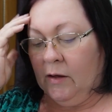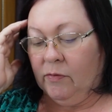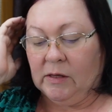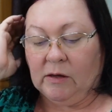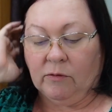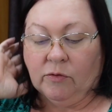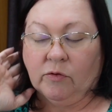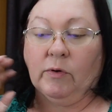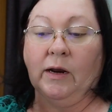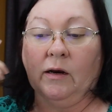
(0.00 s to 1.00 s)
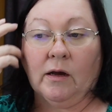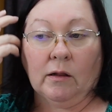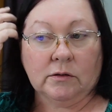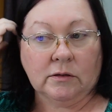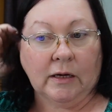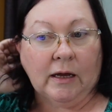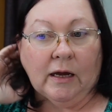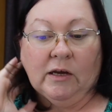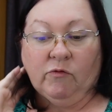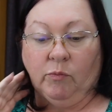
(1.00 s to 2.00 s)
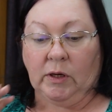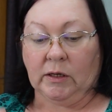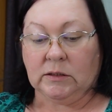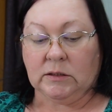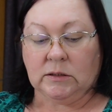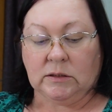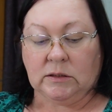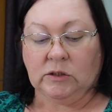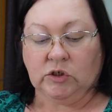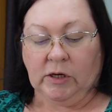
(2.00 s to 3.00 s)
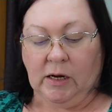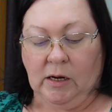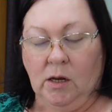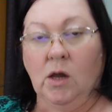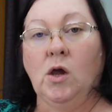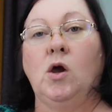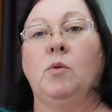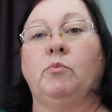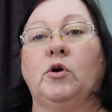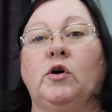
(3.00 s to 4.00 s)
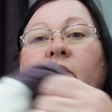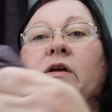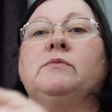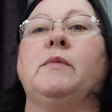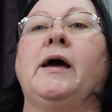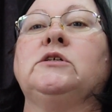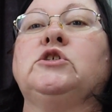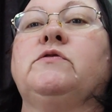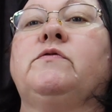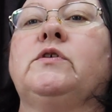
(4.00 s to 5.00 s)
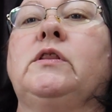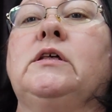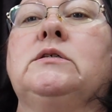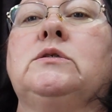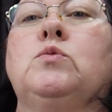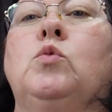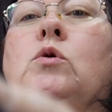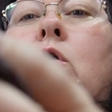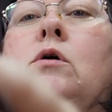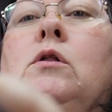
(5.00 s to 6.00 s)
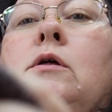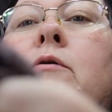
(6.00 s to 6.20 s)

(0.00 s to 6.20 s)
The thread color that I have picked is such a perfect match for this wool